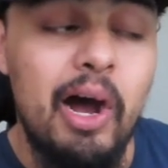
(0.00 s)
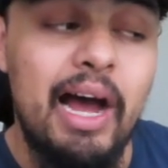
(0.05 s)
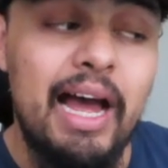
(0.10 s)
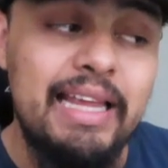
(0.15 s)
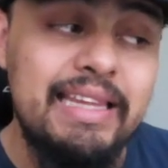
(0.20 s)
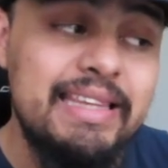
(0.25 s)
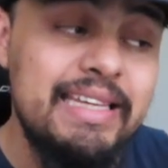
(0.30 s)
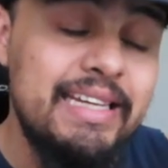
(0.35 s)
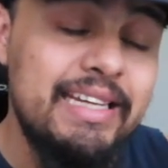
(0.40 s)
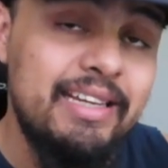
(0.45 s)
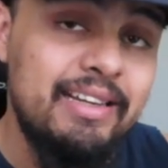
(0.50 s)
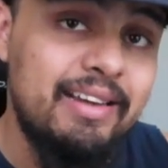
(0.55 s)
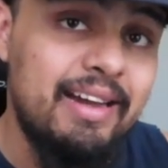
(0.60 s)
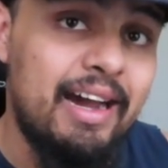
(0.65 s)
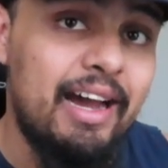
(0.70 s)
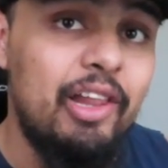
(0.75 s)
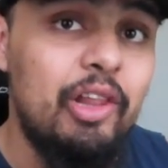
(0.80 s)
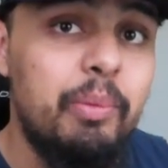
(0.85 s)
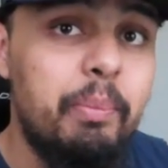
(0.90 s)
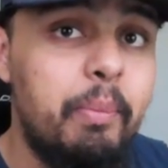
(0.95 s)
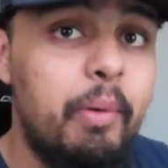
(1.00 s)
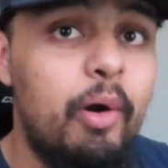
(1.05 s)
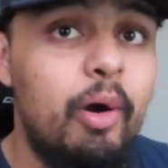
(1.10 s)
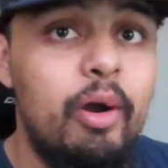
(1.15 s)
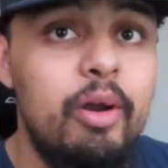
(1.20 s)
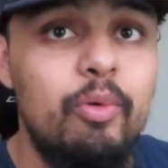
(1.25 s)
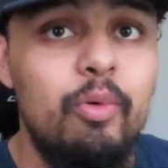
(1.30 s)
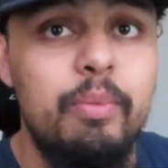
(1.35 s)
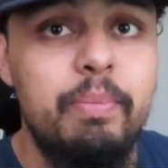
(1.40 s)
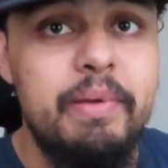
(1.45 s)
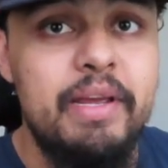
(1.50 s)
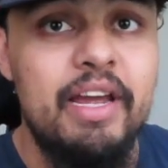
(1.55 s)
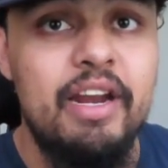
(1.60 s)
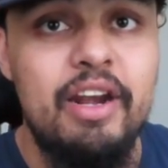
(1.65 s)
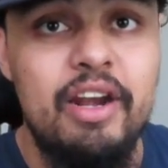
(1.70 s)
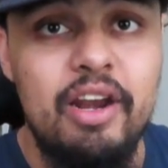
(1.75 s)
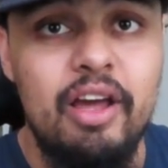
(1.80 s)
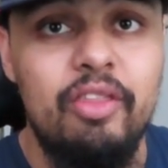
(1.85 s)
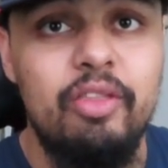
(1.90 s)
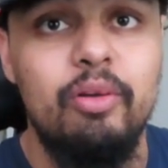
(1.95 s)
I think Cuyler Murray would be
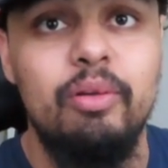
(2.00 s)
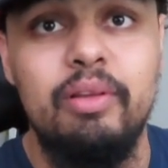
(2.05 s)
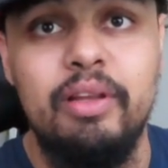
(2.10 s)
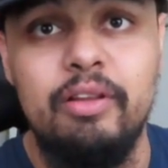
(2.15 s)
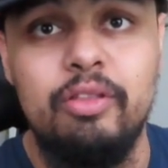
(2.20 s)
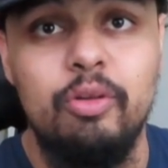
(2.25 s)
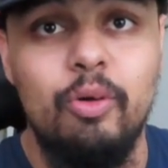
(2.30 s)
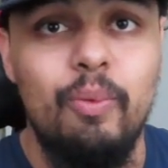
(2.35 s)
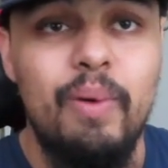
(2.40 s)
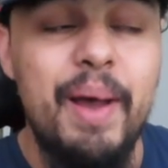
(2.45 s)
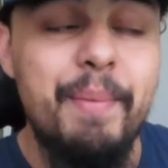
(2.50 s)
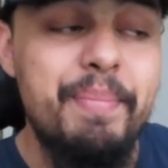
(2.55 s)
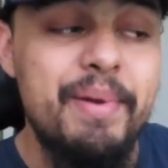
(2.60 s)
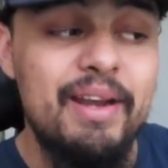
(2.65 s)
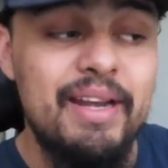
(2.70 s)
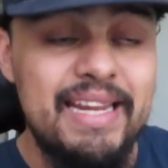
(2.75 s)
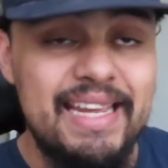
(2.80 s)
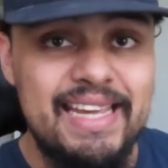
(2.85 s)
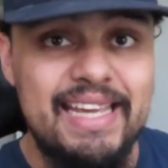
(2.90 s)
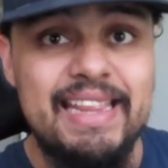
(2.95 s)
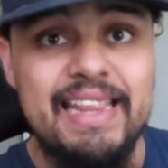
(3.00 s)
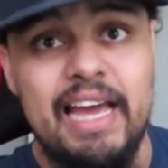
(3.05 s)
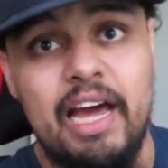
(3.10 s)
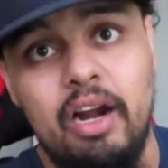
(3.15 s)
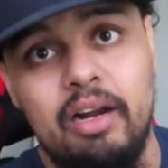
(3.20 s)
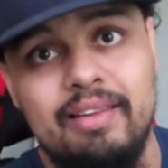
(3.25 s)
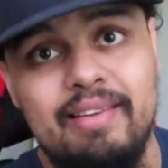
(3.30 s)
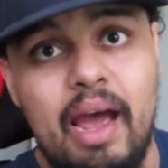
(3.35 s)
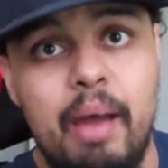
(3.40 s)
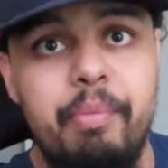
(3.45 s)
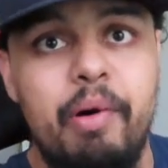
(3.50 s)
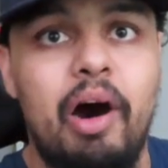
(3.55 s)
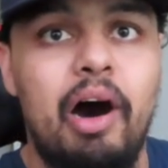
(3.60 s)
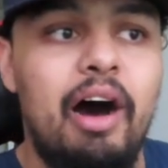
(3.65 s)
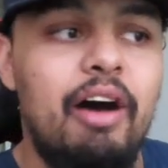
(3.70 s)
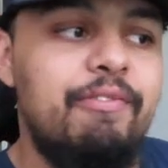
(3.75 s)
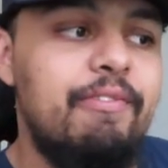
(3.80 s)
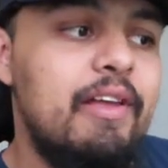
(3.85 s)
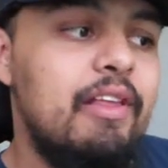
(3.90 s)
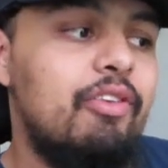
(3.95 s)
another lethal weapon in that type of
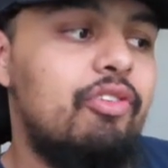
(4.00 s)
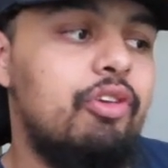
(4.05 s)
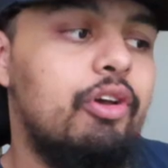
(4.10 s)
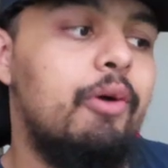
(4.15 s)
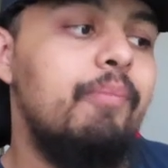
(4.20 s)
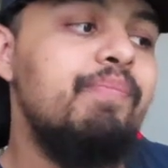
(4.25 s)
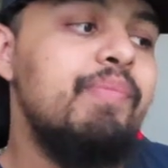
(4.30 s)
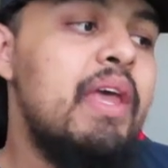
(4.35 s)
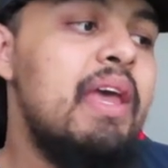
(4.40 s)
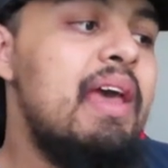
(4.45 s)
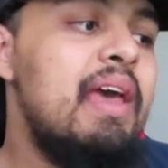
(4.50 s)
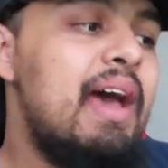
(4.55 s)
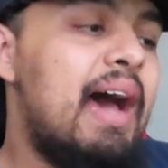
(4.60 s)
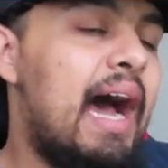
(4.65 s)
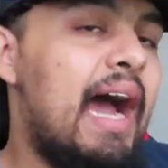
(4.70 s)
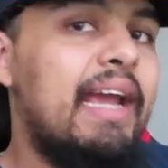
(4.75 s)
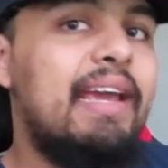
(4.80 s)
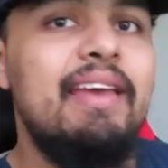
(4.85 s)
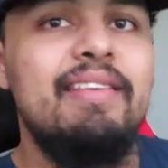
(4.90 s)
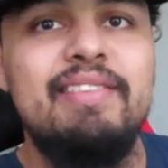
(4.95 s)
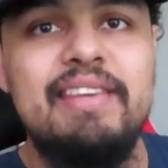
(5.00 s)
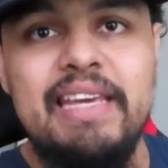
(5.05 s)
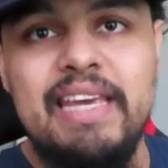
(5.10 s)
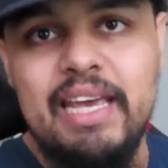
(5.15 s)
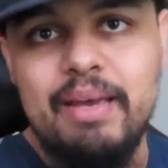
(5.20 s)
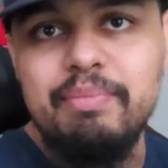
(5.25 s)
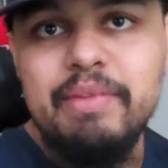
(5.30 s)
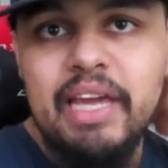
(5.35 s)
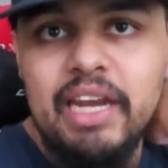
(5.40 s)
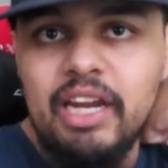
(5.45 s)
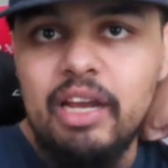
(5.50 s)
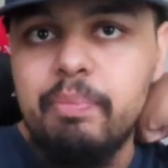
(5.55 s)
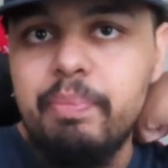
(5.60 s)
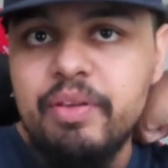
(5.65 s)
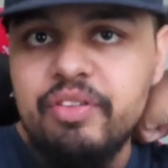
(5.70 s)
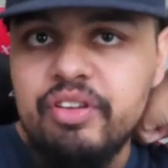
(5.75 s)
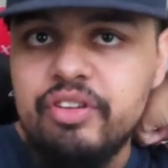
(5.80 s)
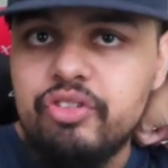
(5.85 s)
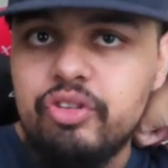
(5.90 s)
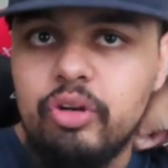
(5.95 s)
offense. So I could see him getting a
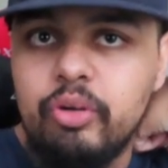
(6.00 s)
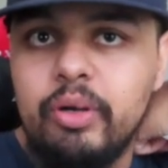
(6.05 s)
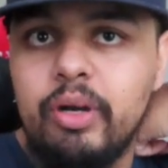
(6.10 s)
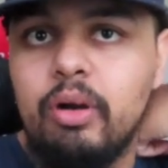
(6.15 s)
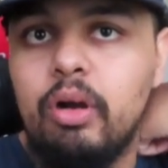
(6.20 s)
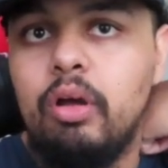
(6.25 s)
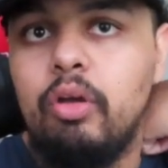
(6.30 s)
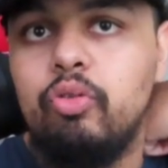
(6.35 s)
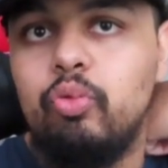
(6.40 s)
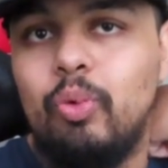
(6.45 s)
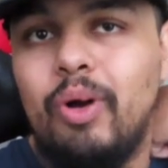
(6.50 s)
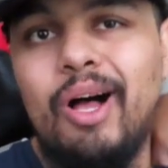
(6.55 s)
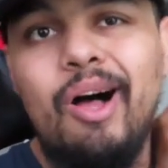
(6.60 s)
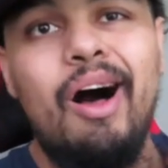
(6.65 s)
positional hero as well.